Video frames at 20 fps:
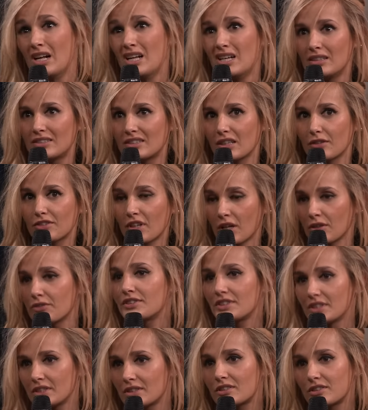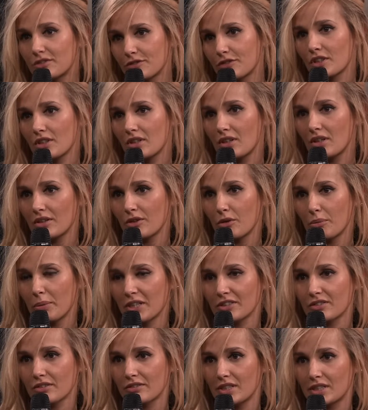self confidence for the
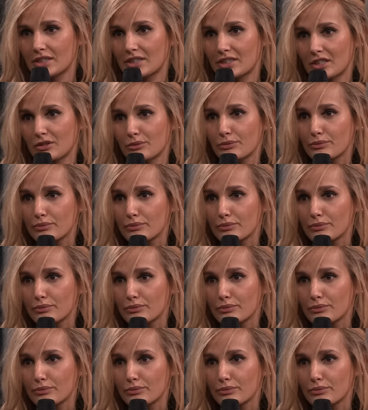part of Alexia.